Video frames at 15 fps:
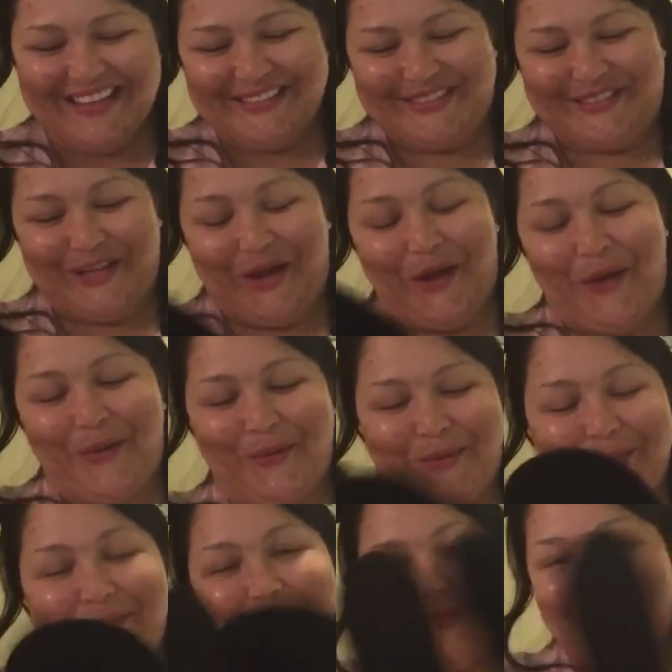
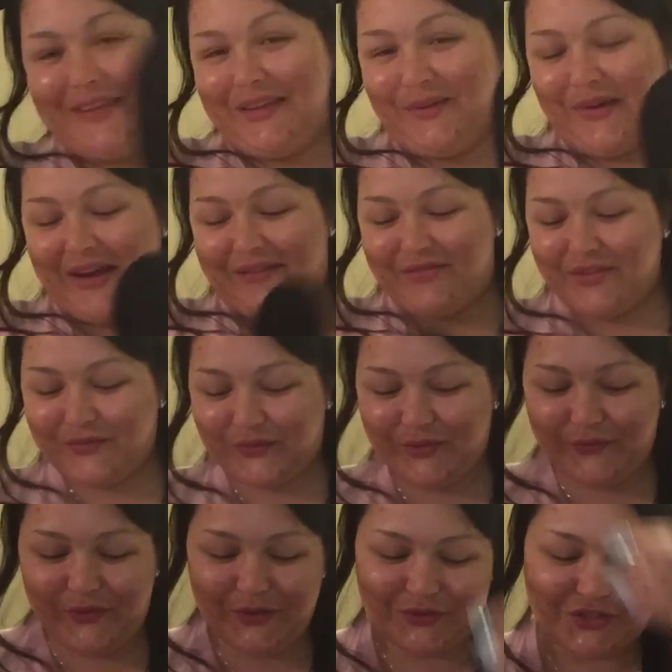So you'll have this for the
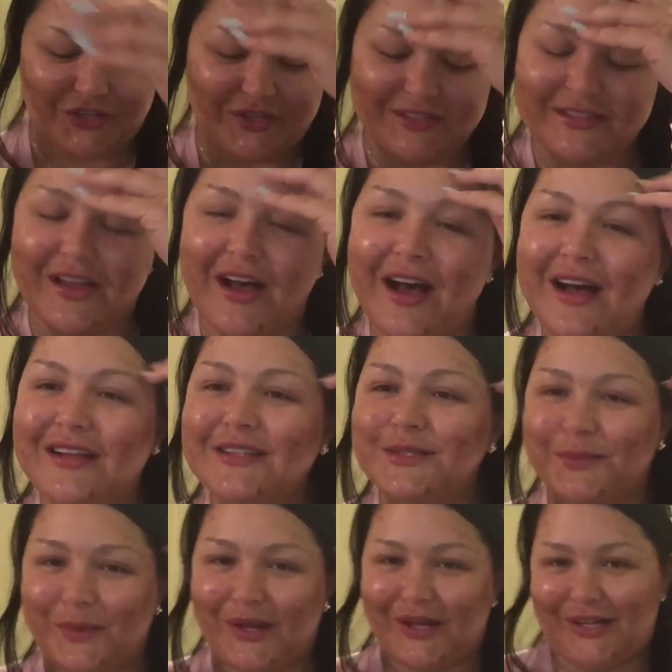future. It's
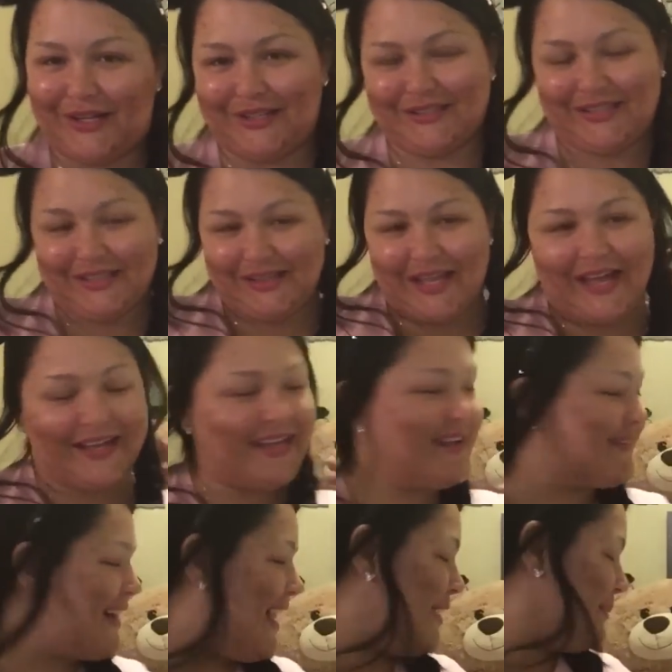Oswald, the lucky
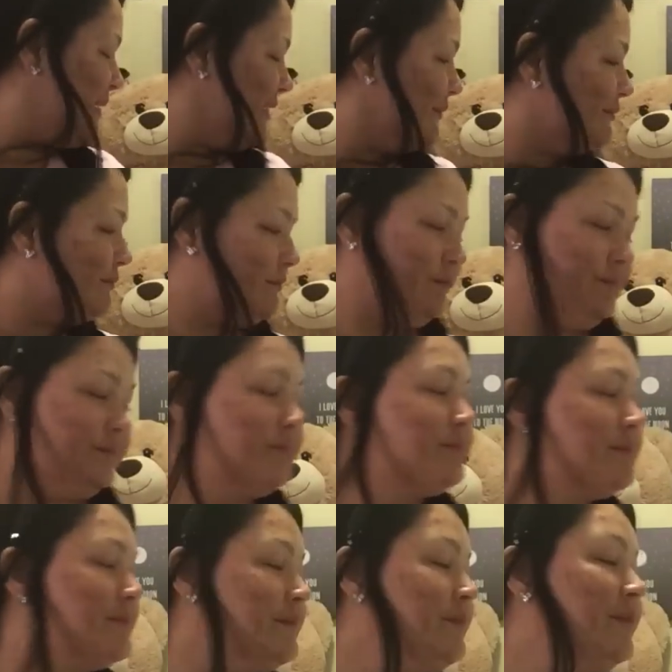rabbit.
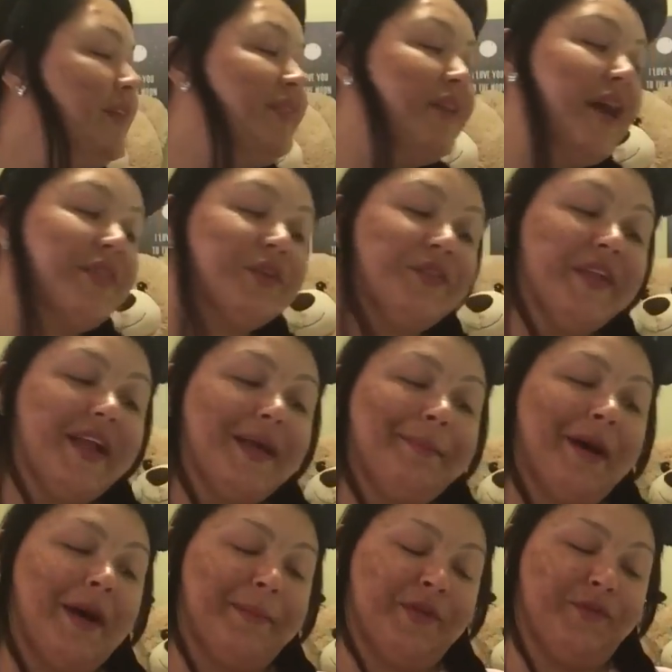The other thing I
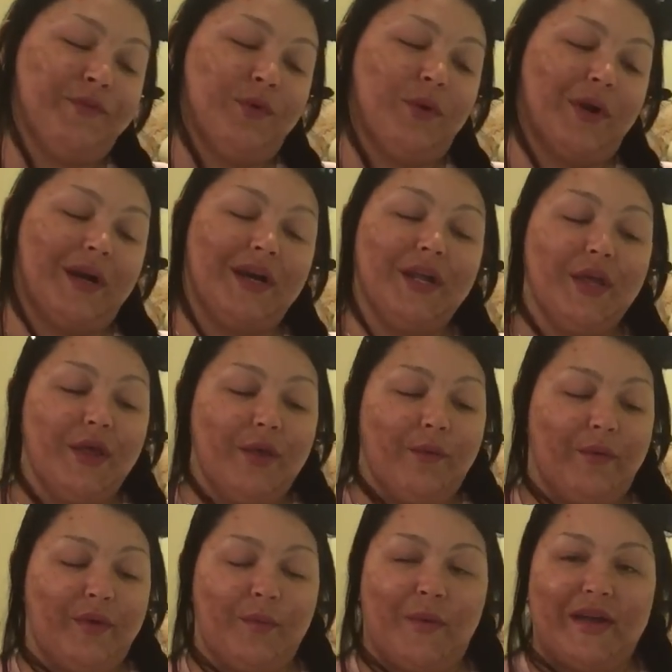bought before
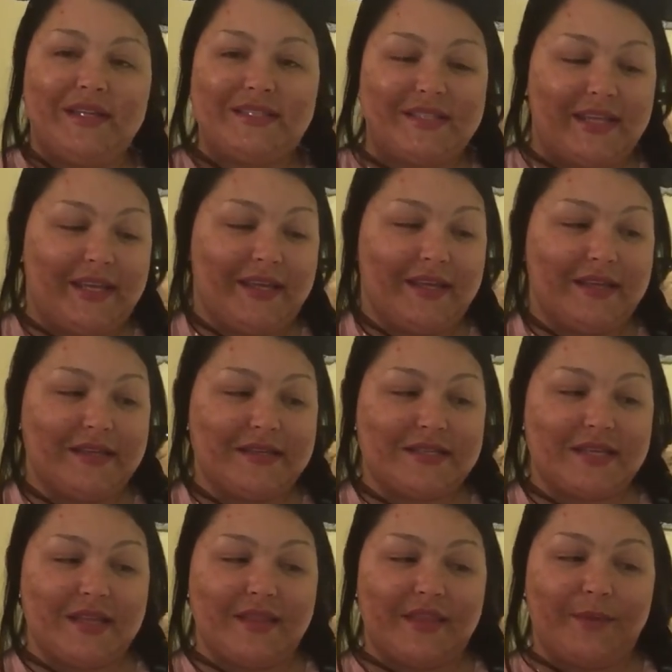we went is
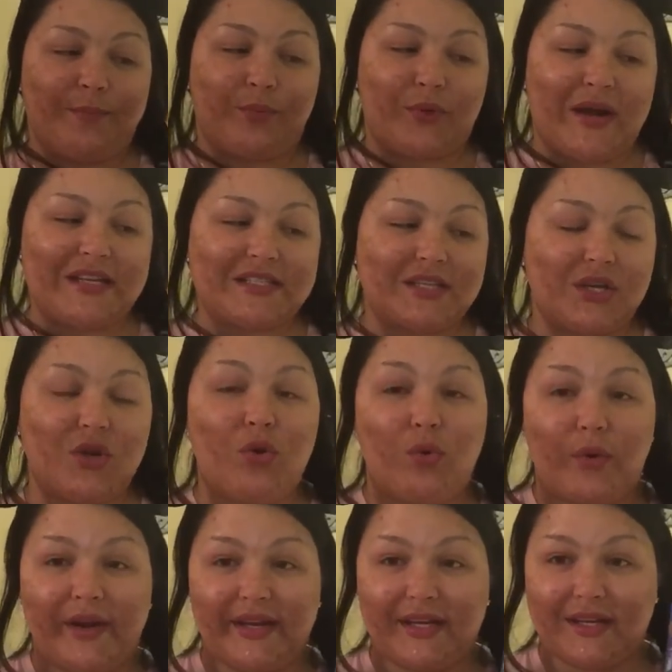the pressed
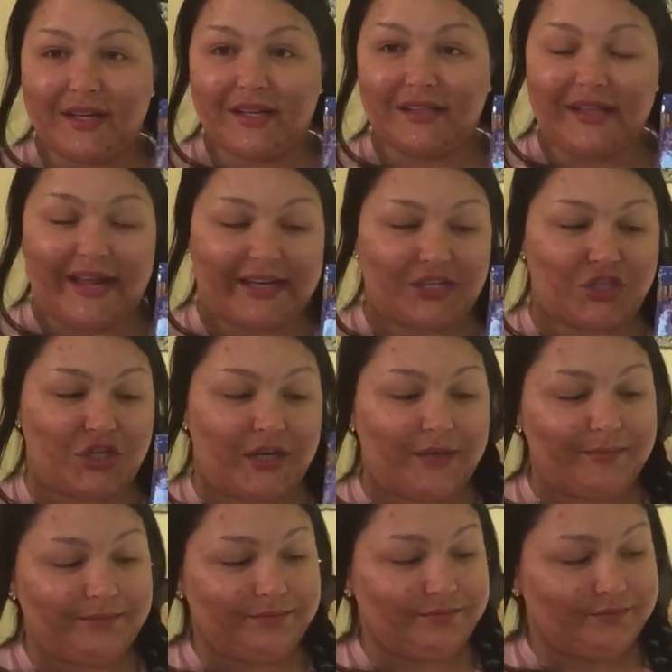coin collection.